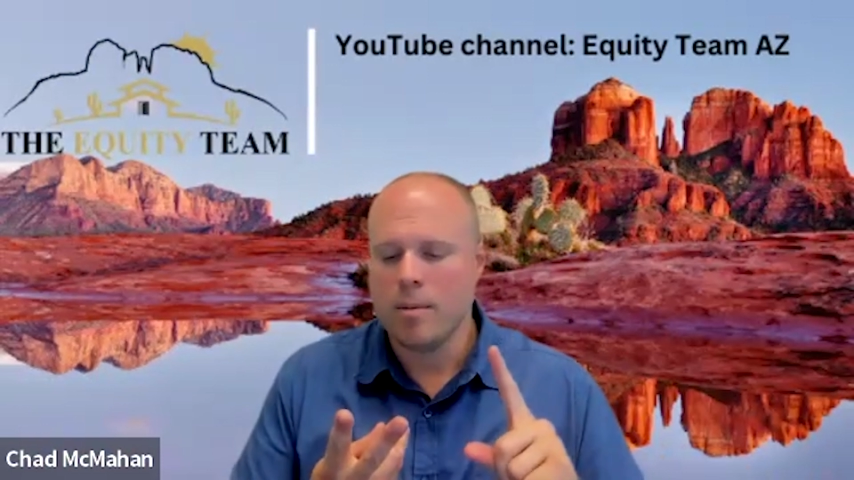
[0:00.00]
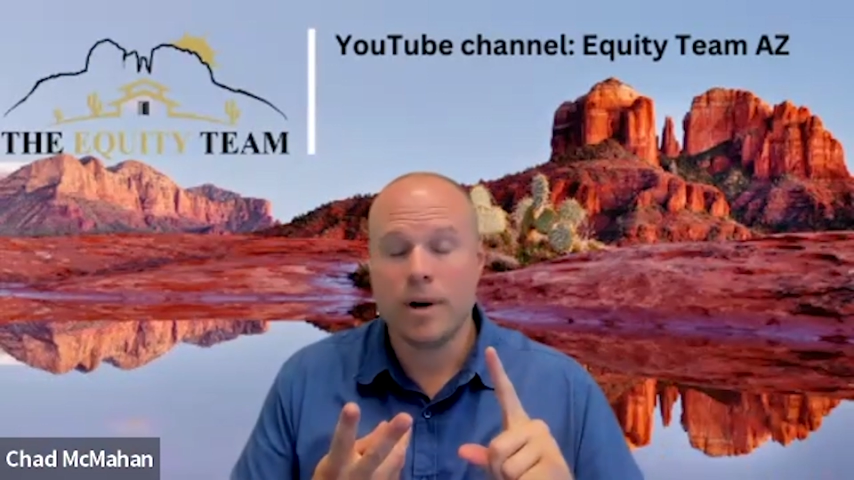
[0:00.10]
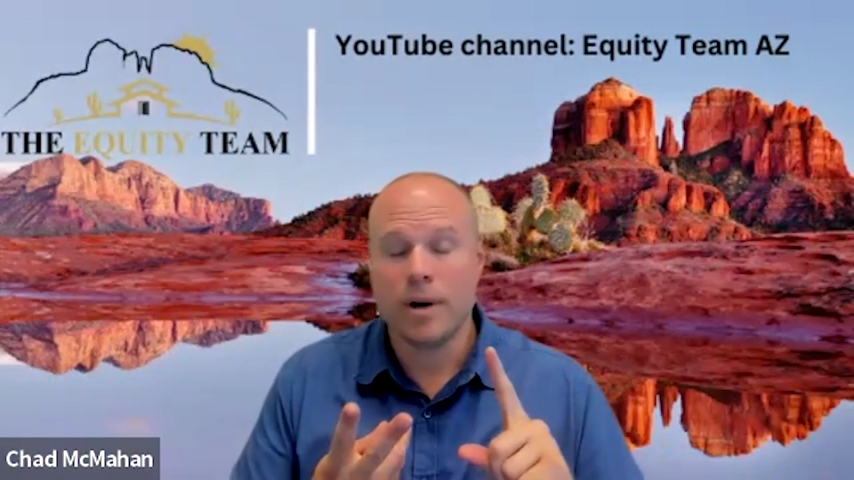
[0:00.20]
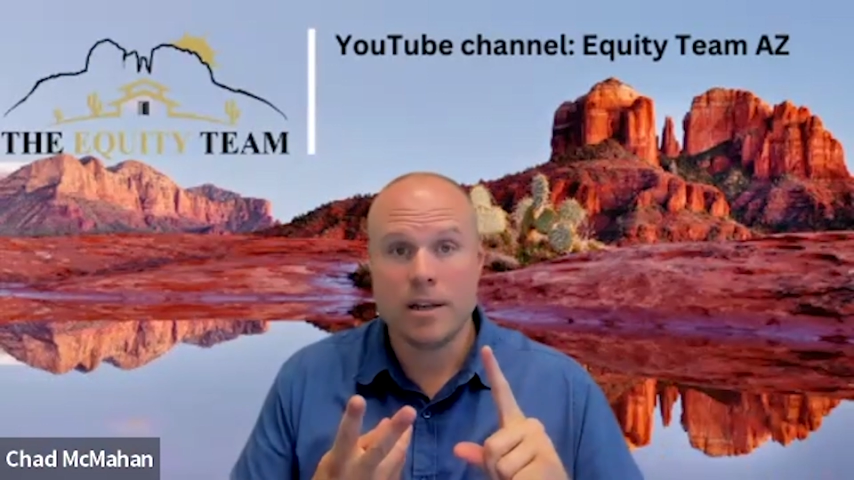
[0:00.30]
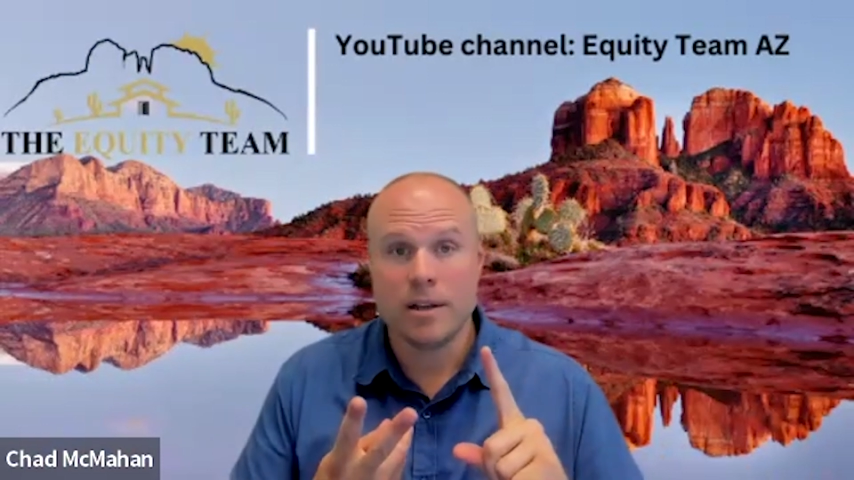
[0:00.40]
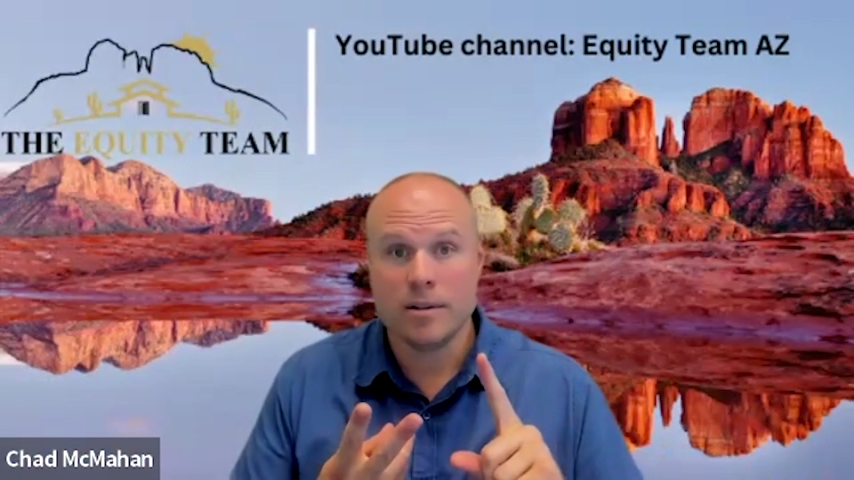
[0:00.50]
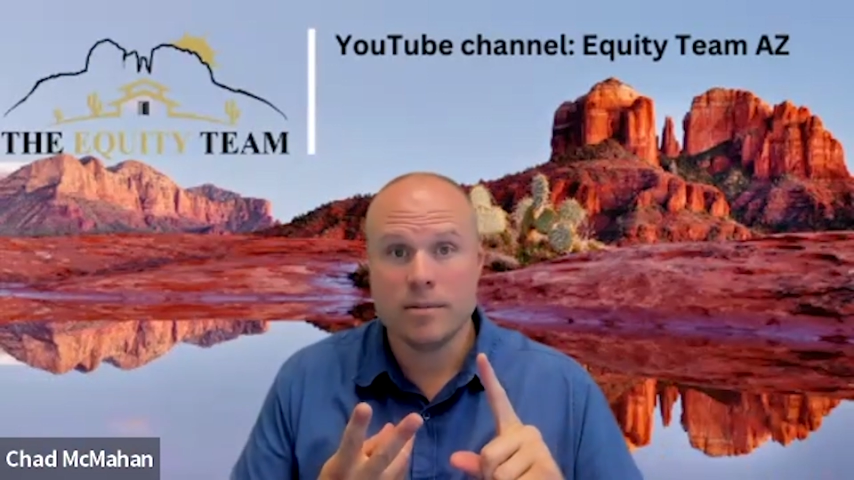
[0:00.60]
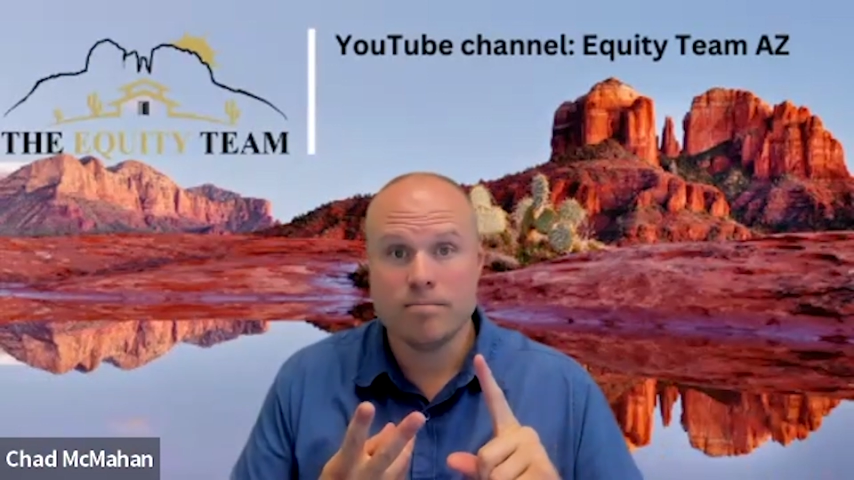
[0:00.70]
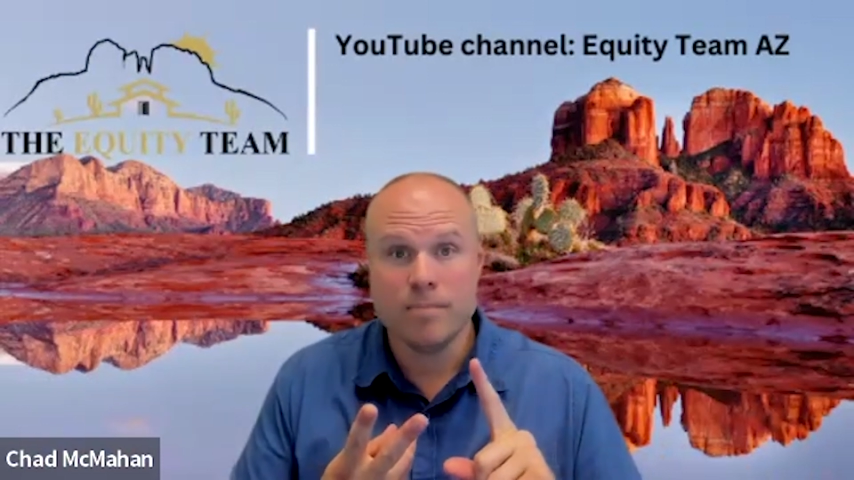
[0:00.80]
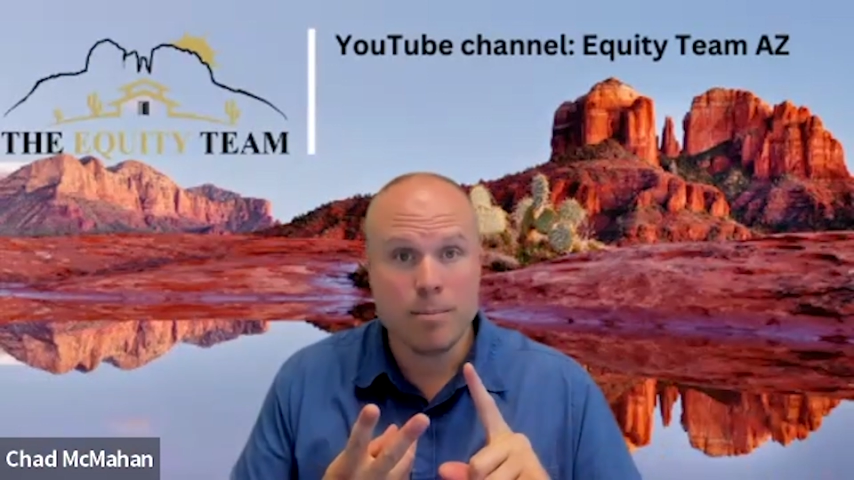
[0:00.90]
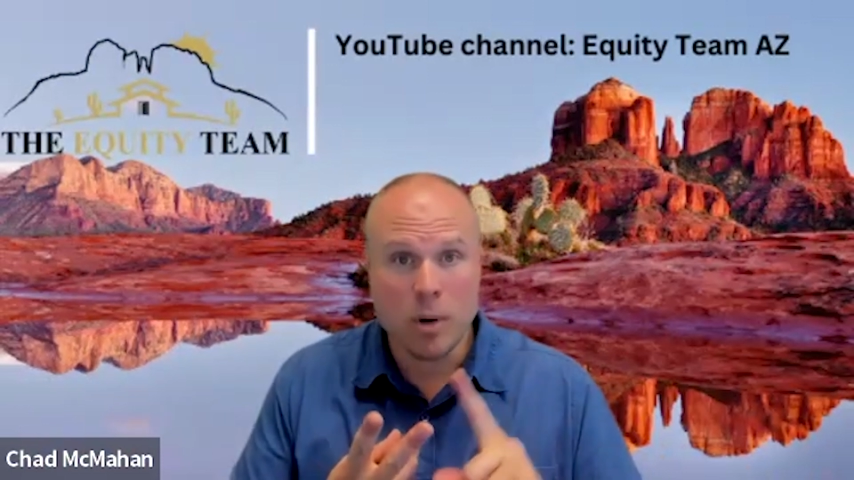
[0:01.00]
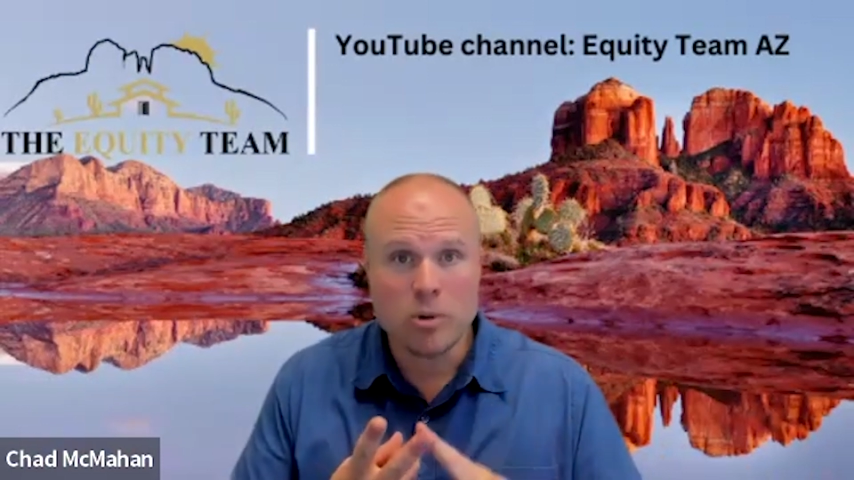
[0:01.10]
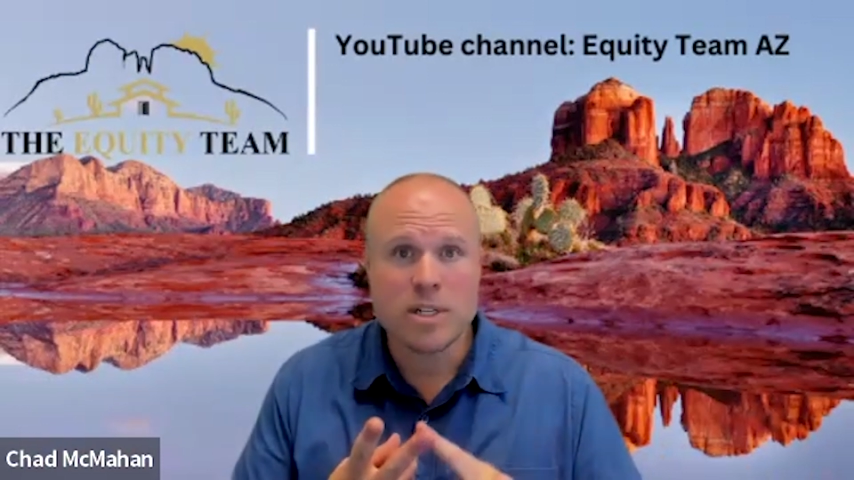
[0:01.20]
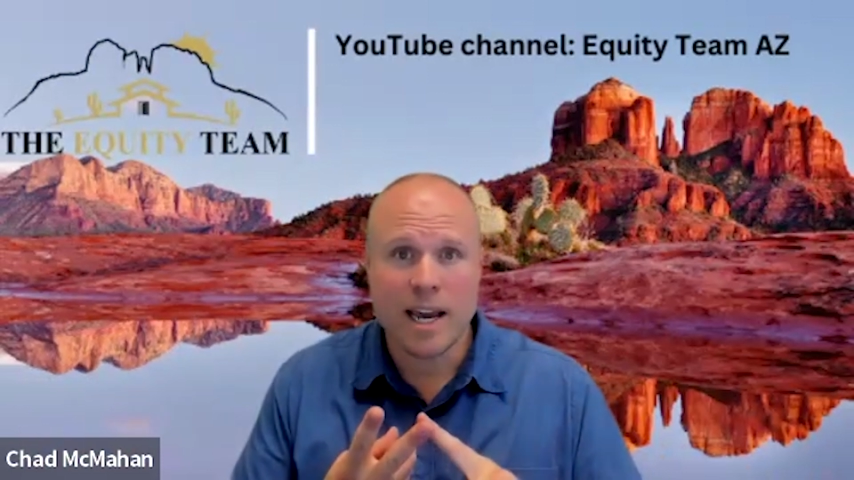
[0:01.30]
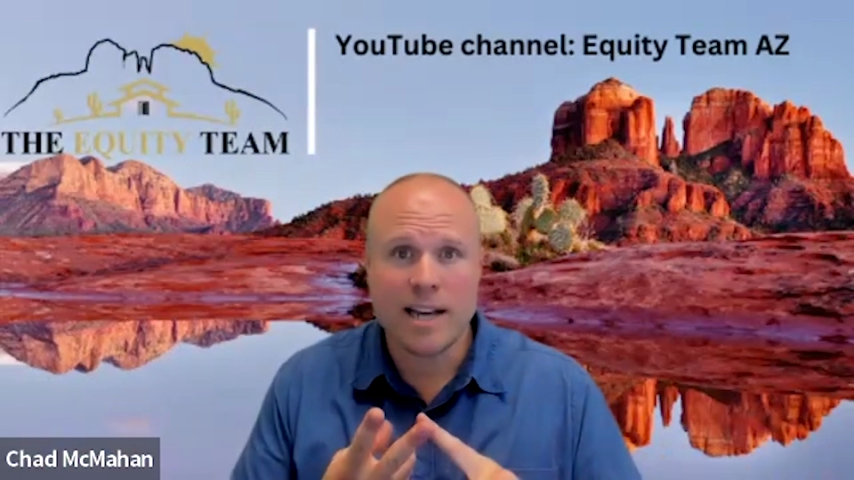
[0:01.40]
But in
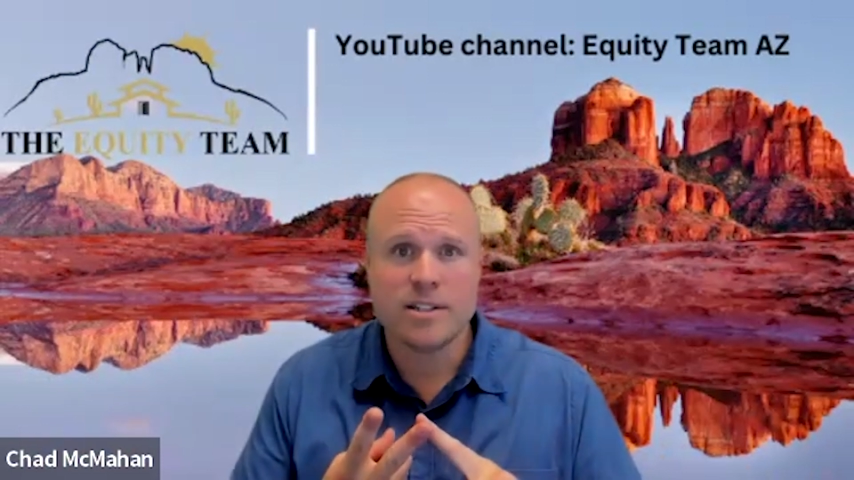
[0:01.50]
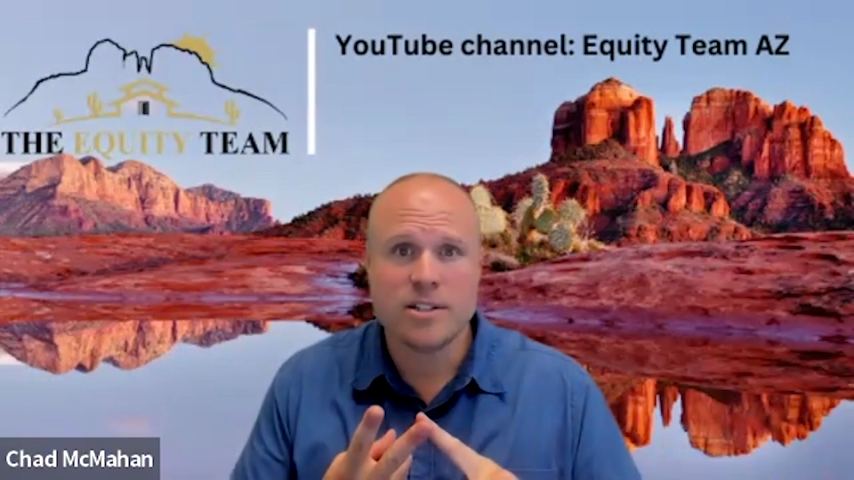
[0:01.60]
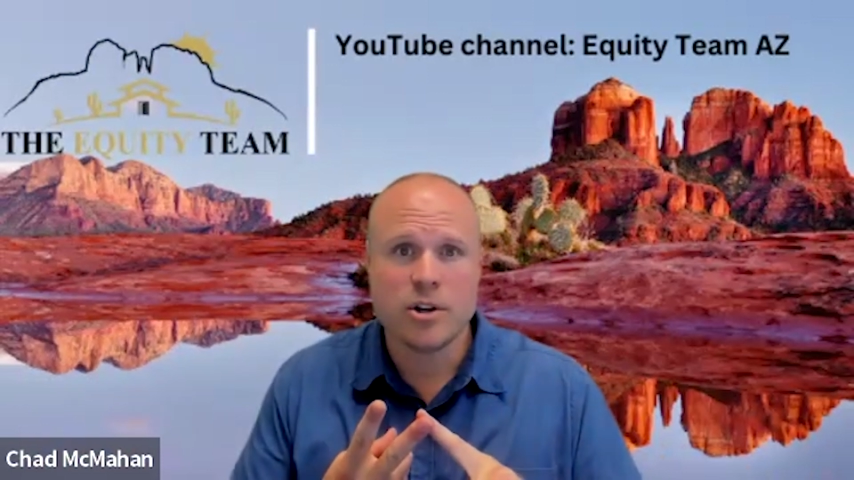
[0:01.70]
most cases,